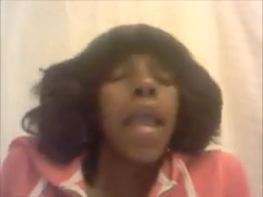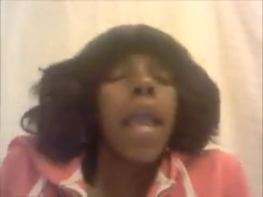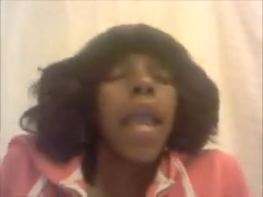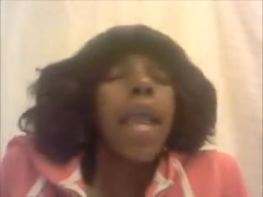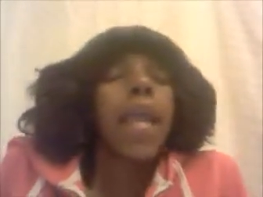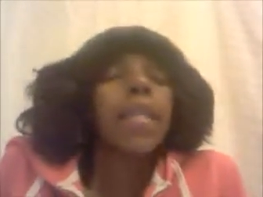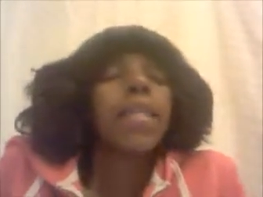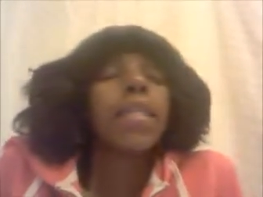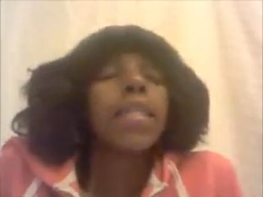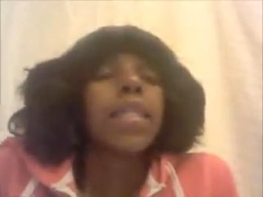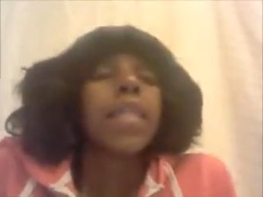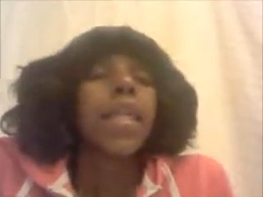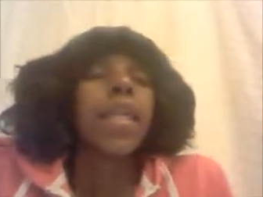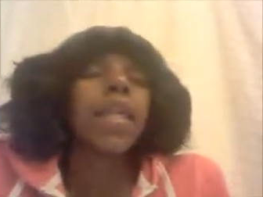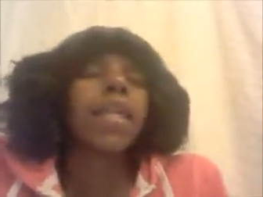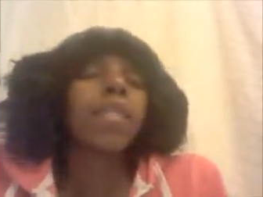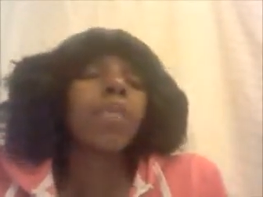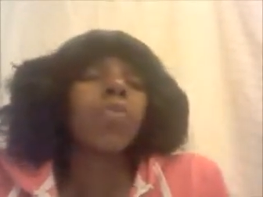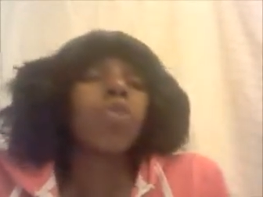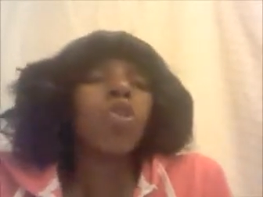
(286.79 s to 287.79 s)

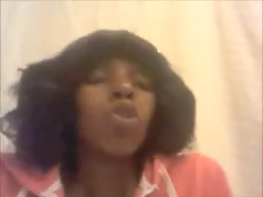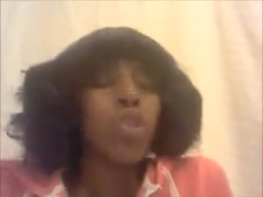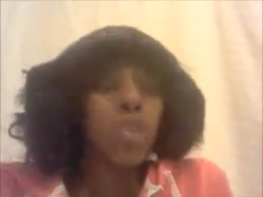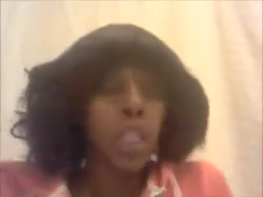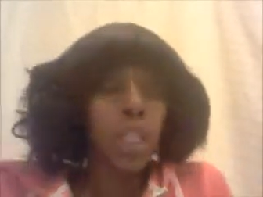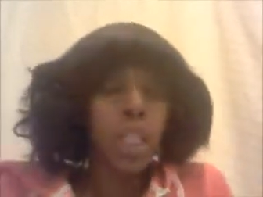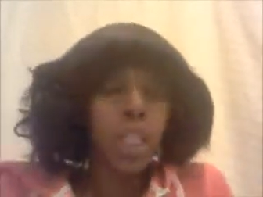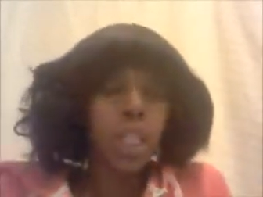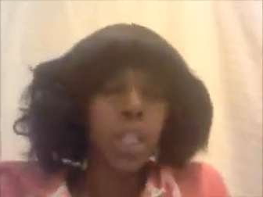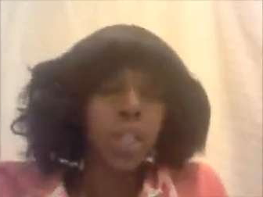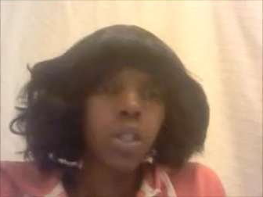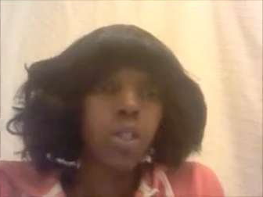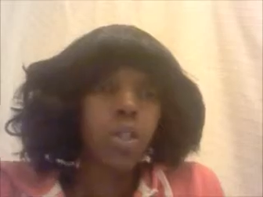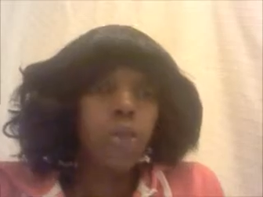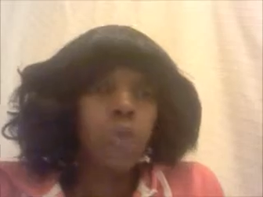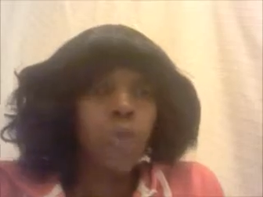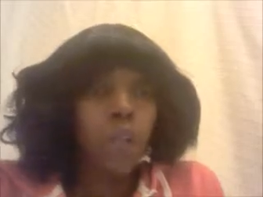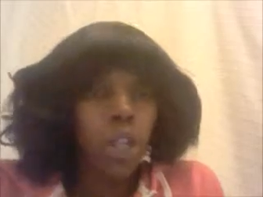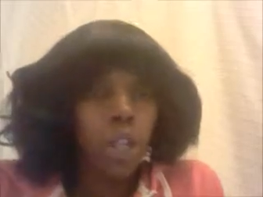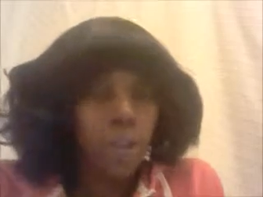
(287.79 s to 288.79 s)
ACS machine to
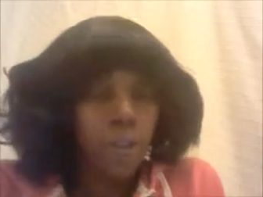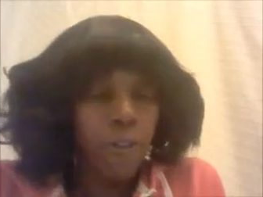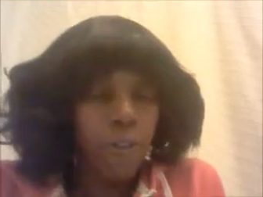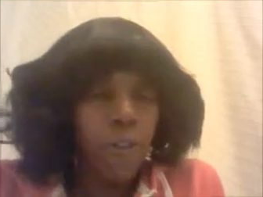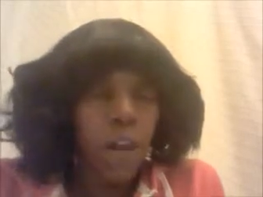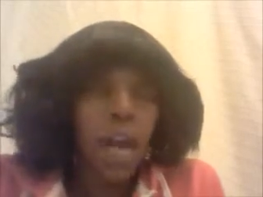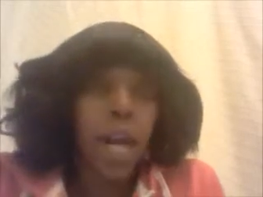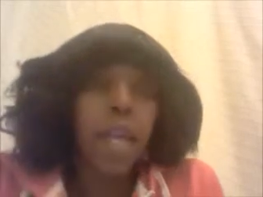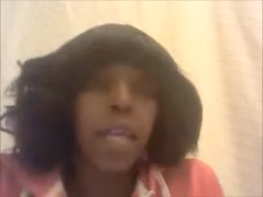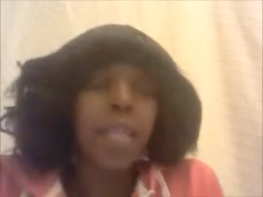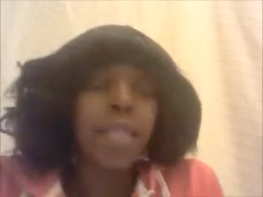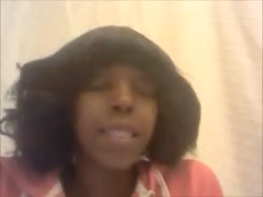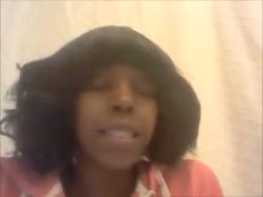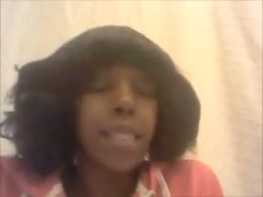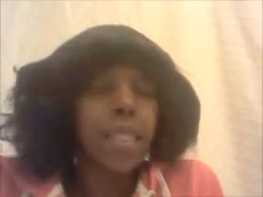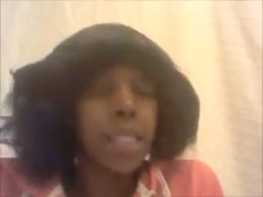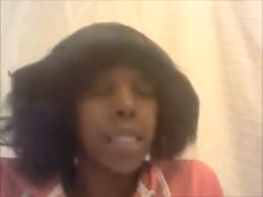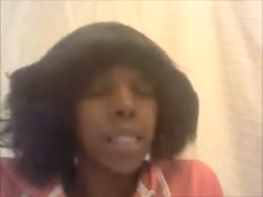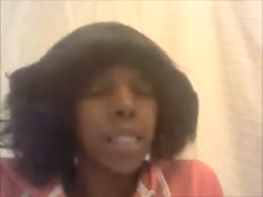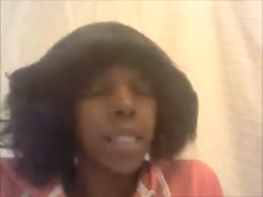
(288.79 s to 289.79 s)
verify
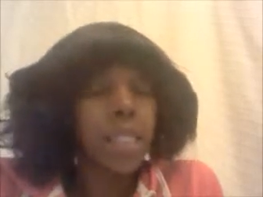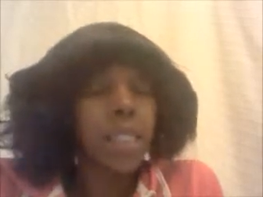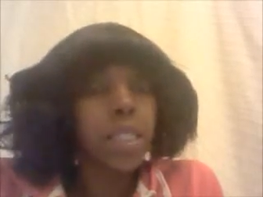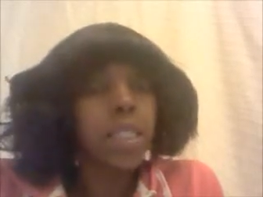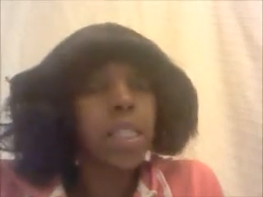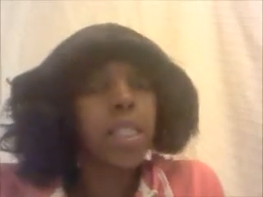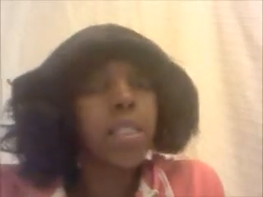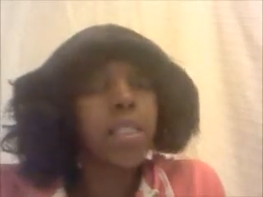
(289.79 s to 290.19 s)
attendance,